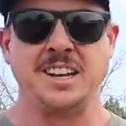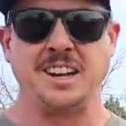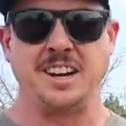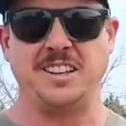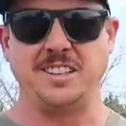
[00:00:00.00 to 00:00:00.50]
a
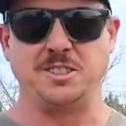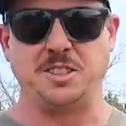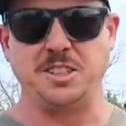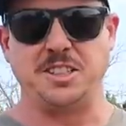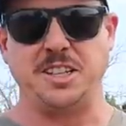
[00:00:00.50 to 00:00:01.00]
lot of those
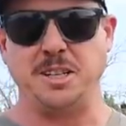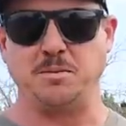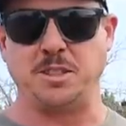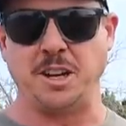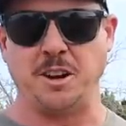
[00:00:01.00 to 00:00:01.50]
good
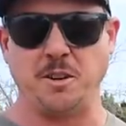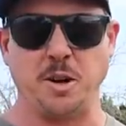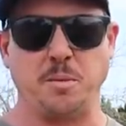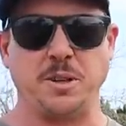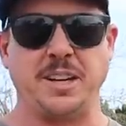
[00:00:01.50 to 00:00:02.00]
tips on
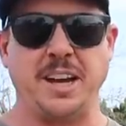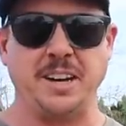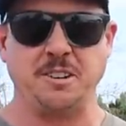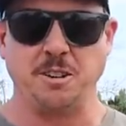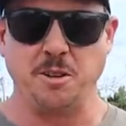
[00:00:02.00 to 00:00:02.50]
our
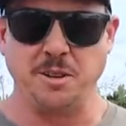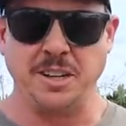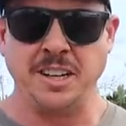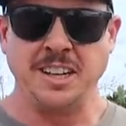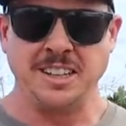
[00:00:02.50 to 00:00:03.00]
potato
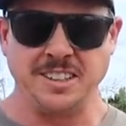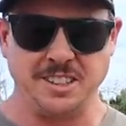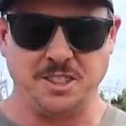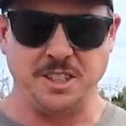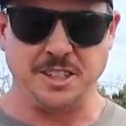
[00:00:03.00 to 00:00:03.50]
growing
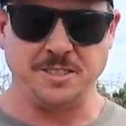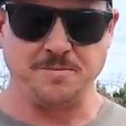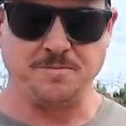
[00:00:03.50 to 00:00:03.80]
this year.